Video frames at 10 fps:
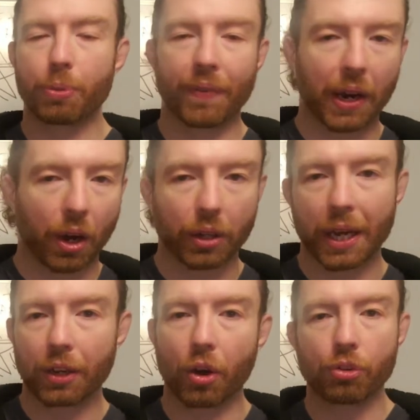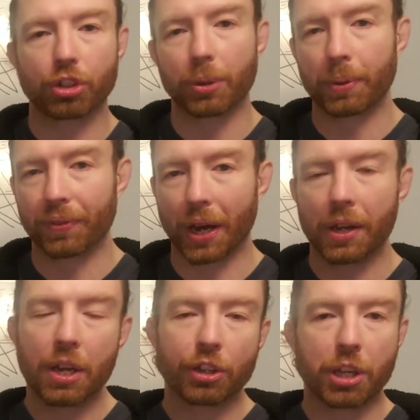We've got online coaching, we've got
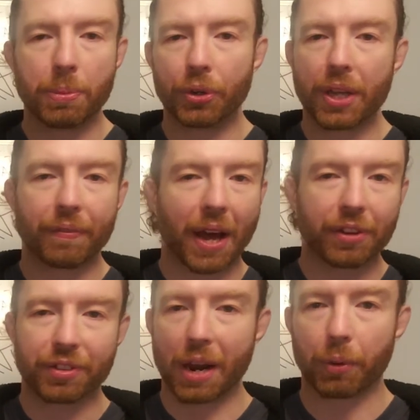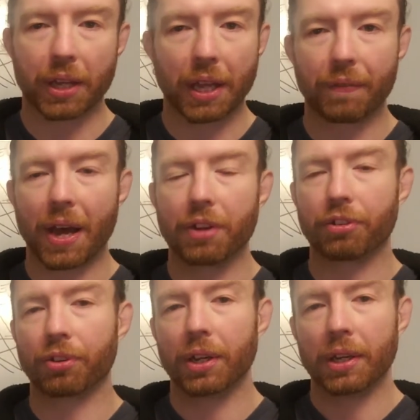community events, networking
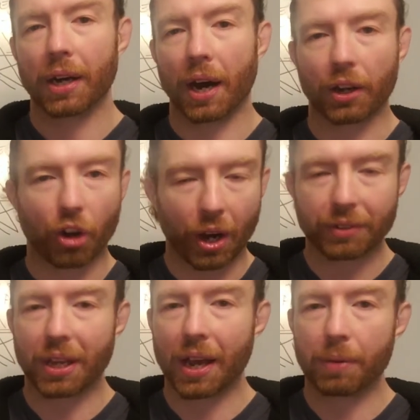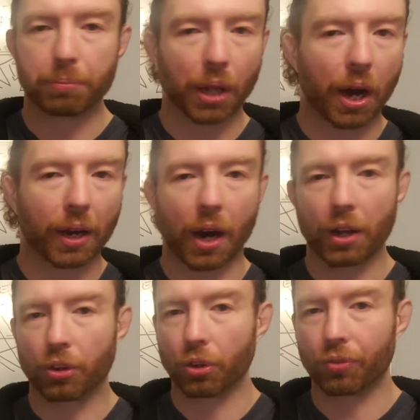events, content, blog
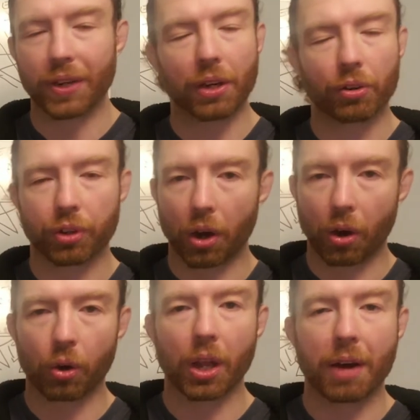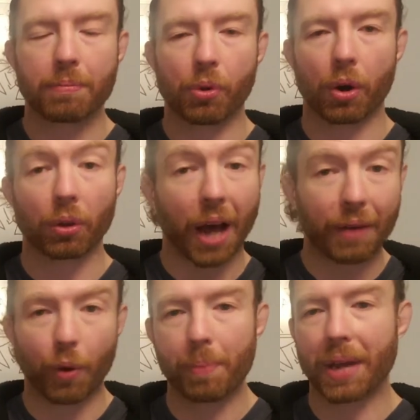articles, videos, a whole lot more, live
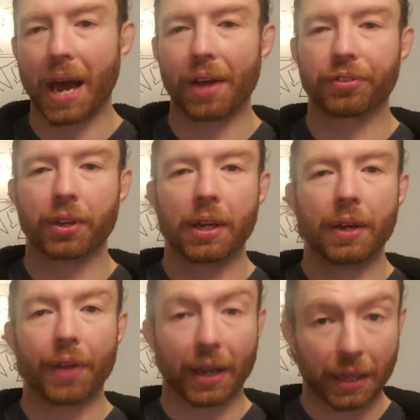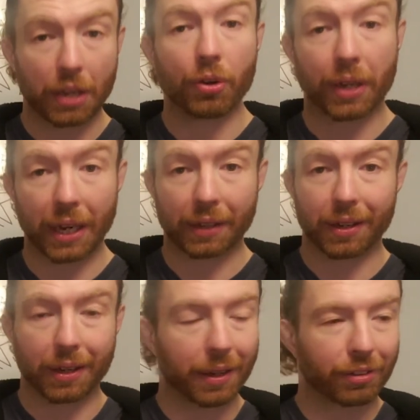webcasts that can get you
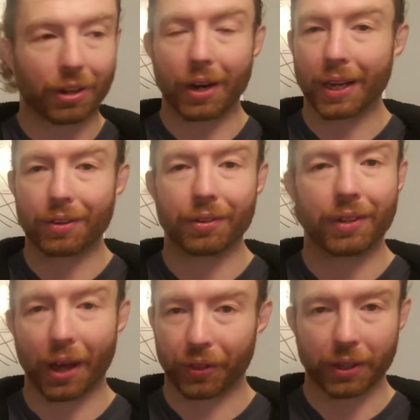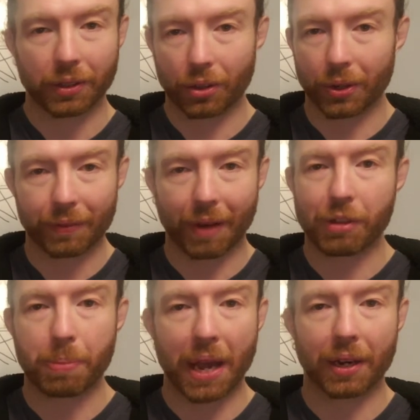connected starting at nothing. You don't even have
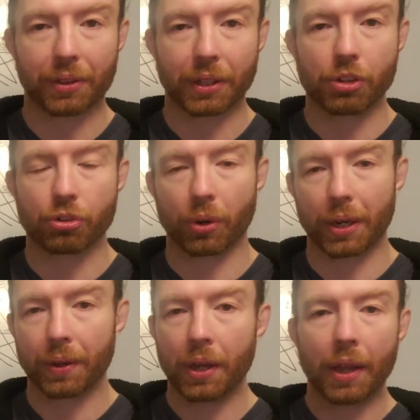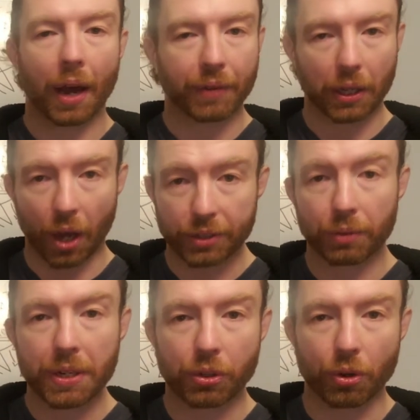to pay anything to join. I've got lots of
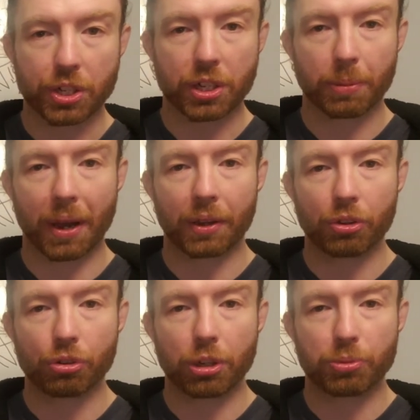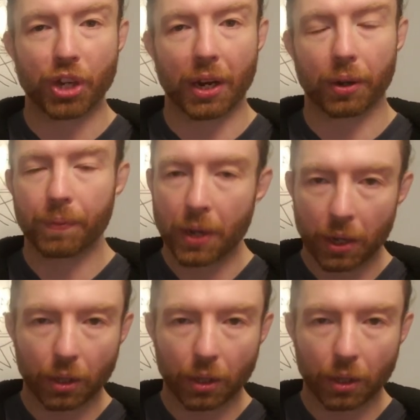resources on my YouTube channel.